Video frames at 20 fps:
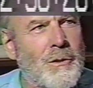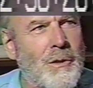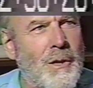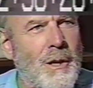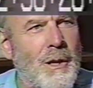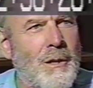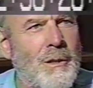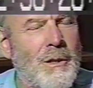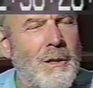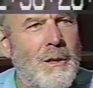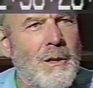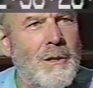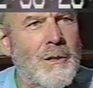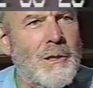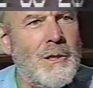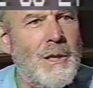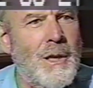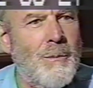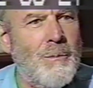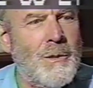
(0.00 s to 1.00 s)
say, in
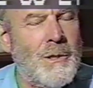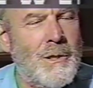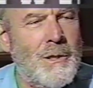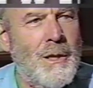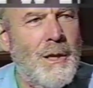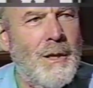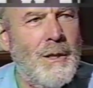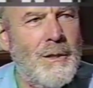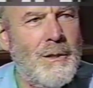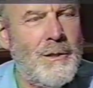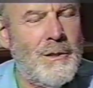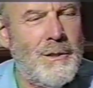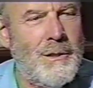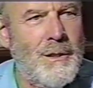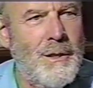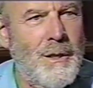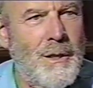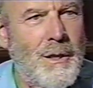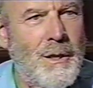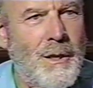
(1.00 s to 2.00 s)
some sense,
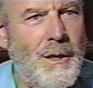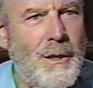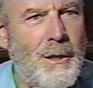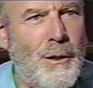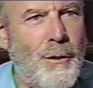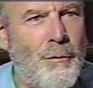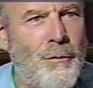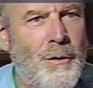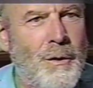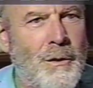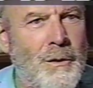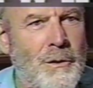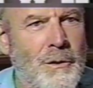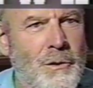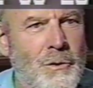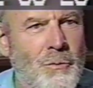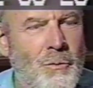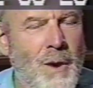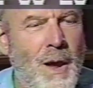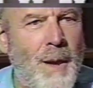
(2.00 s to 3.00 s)
the field
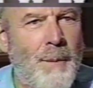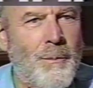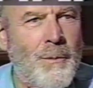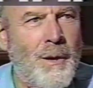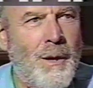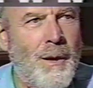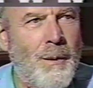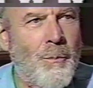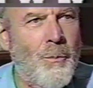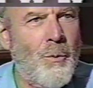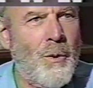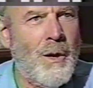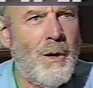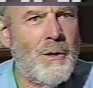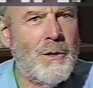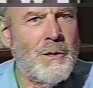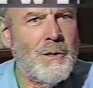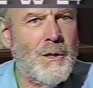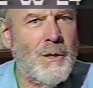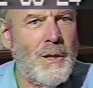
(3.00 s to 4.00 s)
is wrapped up.
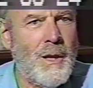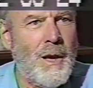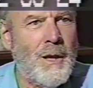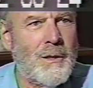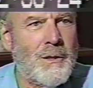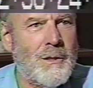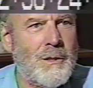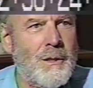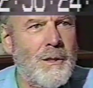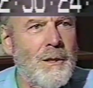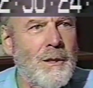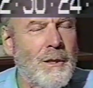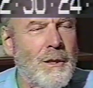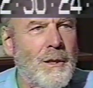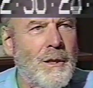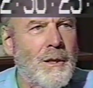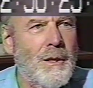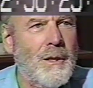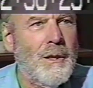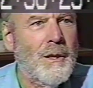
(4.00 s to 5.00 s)
Where is the next
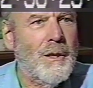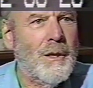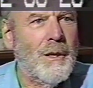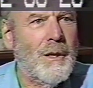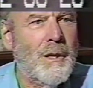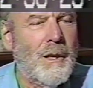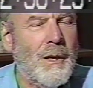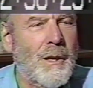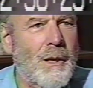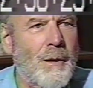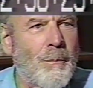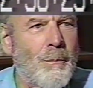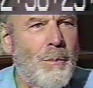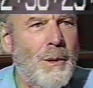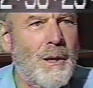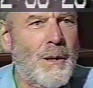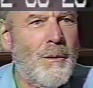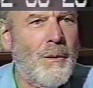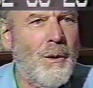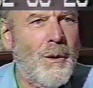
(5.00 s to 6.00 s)

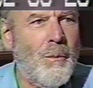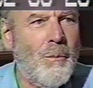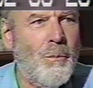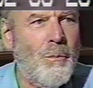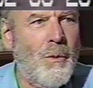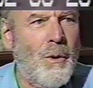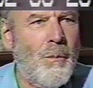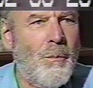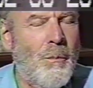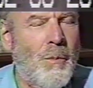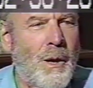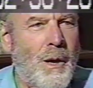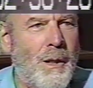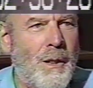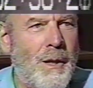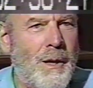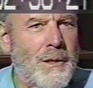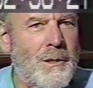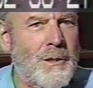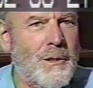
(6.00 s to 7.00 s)
big
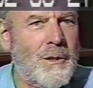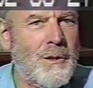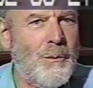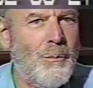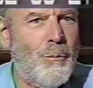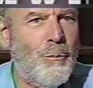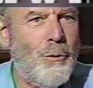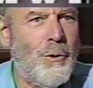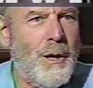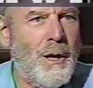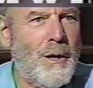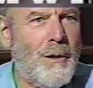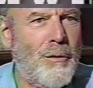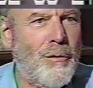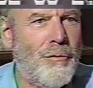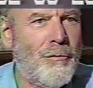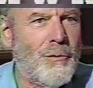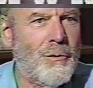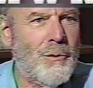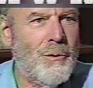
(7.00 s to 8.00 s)
biological
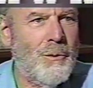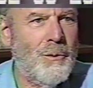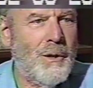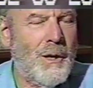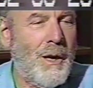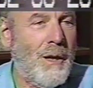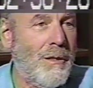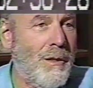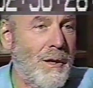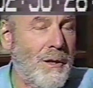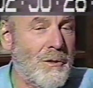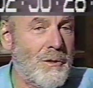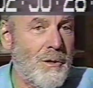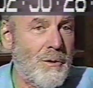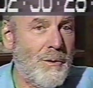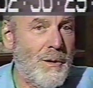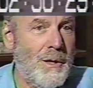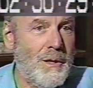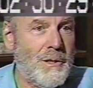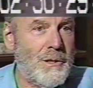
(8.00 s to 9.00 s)
breakthrough? And I think it's
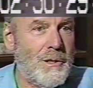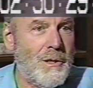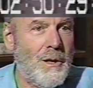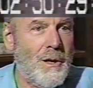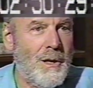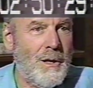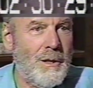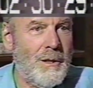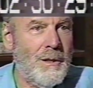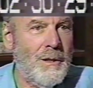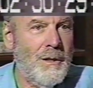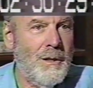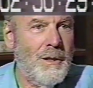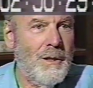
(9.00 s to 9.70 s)
already started,